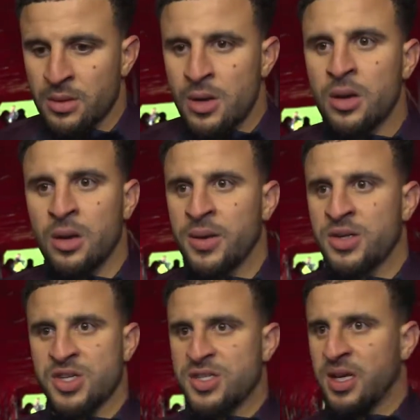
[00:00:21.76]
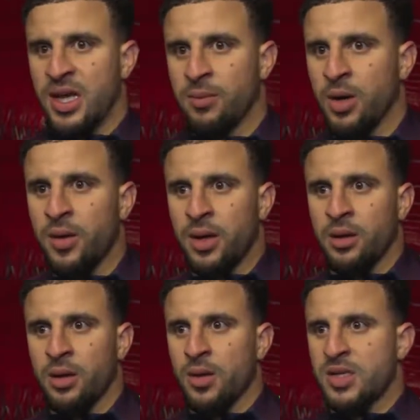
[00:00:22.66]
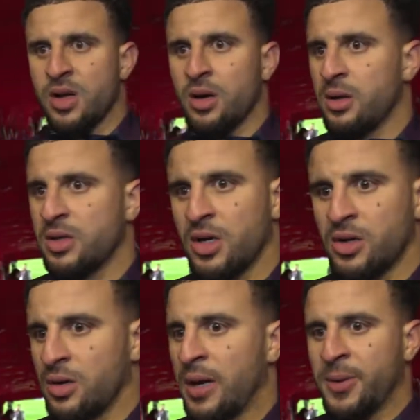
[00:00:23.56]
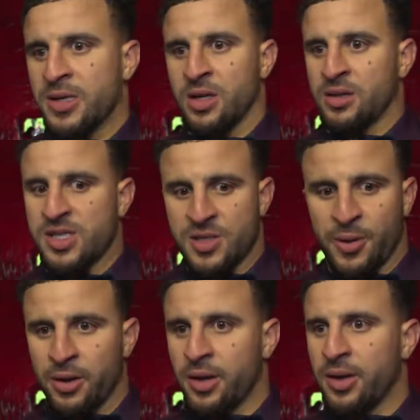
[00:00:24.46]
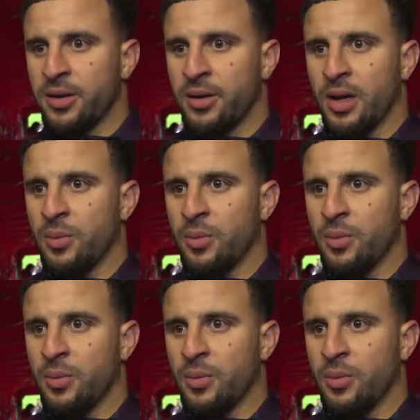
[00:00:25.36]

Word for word: No, he just said keep going. You know, he's not unhappy, he's not disappointed,